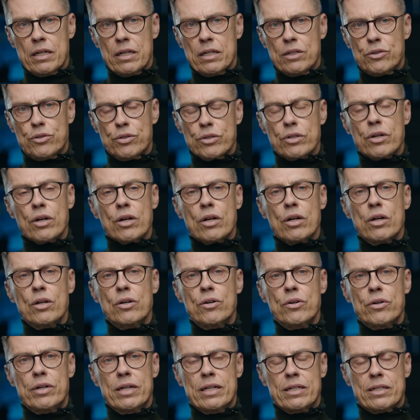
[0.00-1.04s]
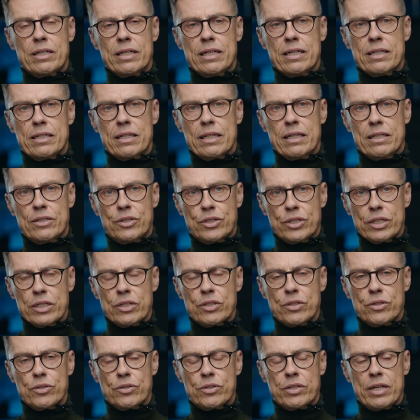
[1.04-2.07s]
to conclude is
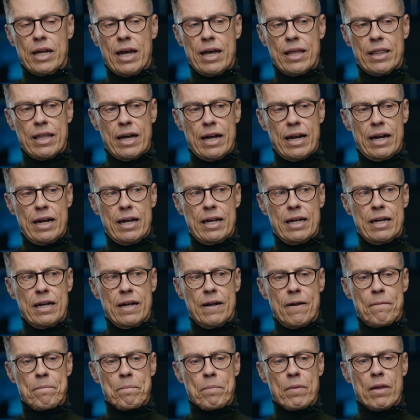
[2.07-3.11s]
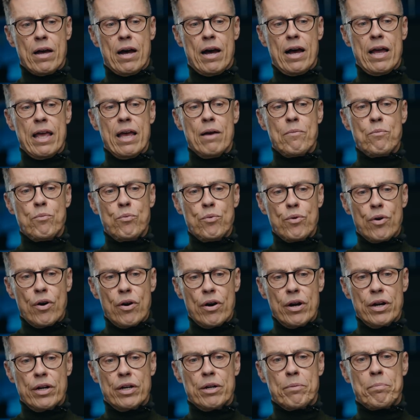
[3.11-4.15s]
just to say that I am
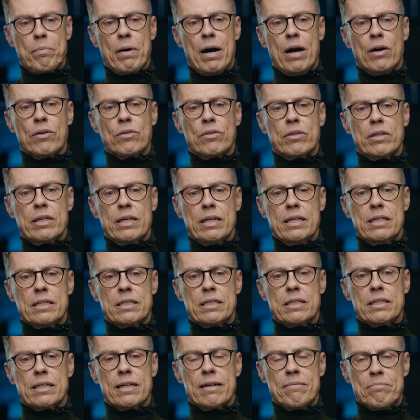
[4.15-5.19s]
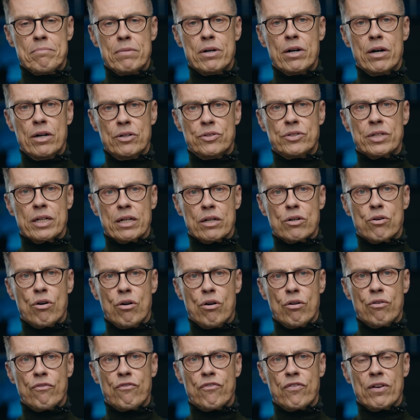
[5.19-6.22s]
worried about these emerging
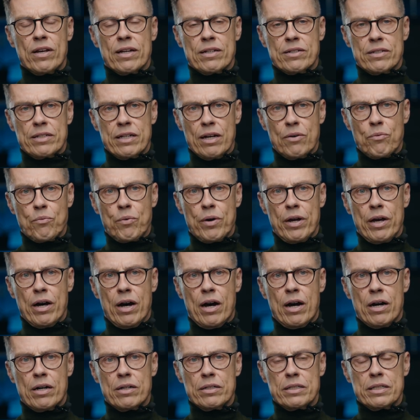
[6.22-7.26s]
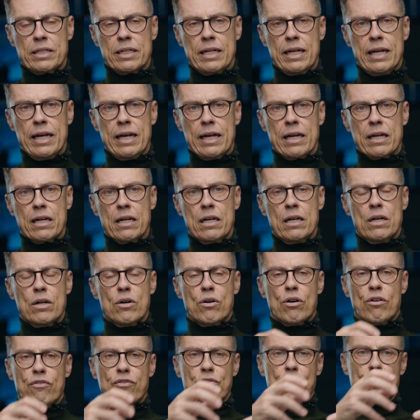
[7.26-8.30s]
conflicts that we are seeing.
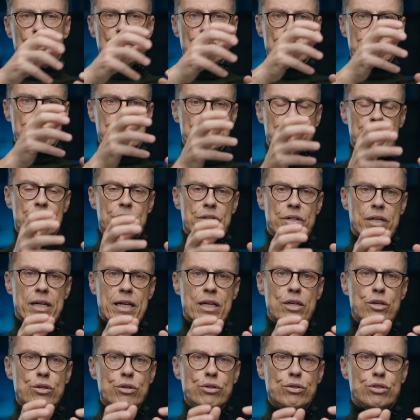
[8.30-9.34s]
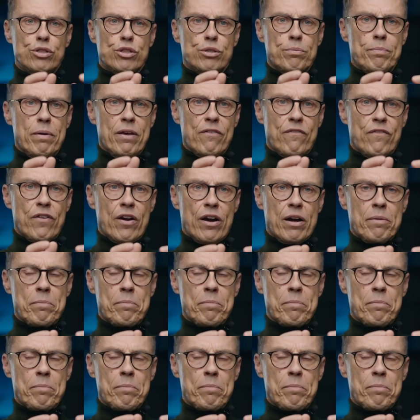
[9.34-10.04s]
Of course, it used to be very